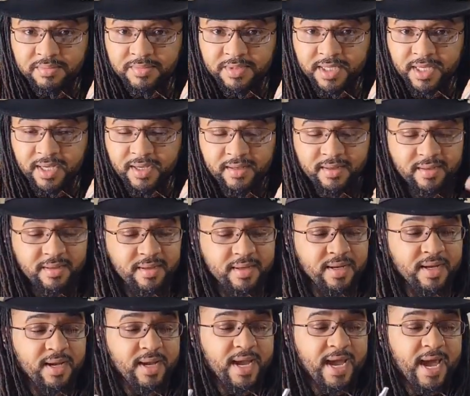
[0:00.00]
Okay.
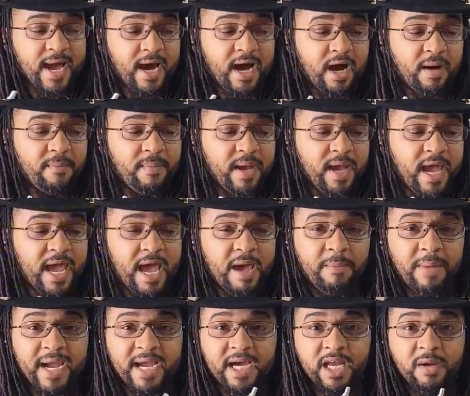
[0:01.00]
Am
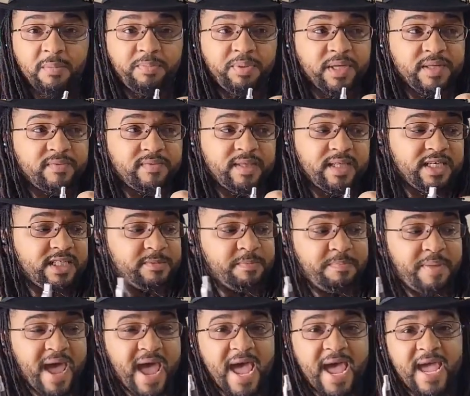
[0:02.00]
I going to put this
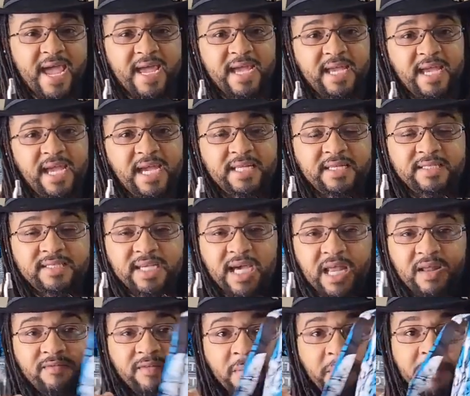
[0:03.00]
bag
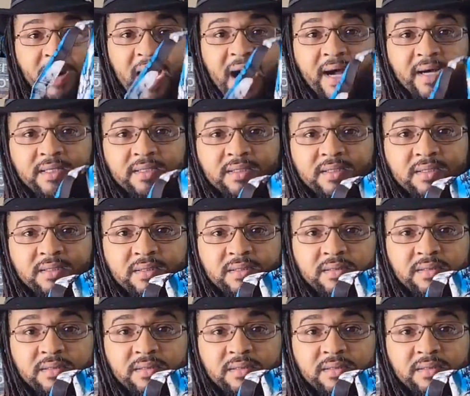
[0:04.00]
inside of a box?